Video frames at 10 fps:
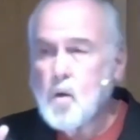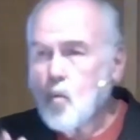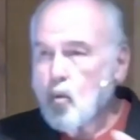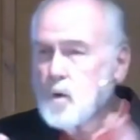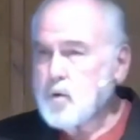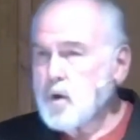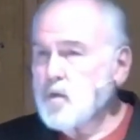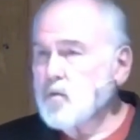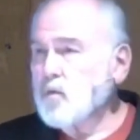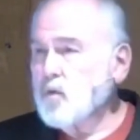one or
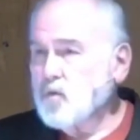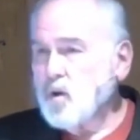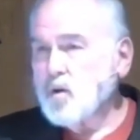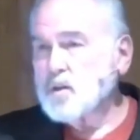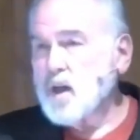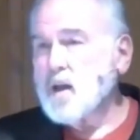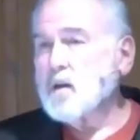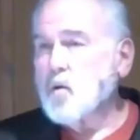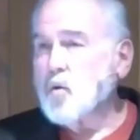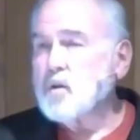another of those large
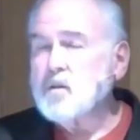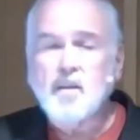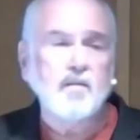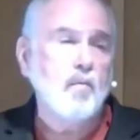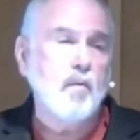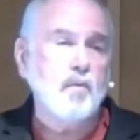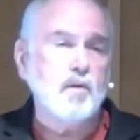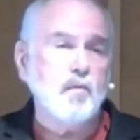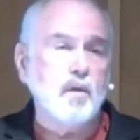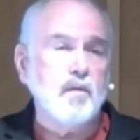categories, and that's why we do it.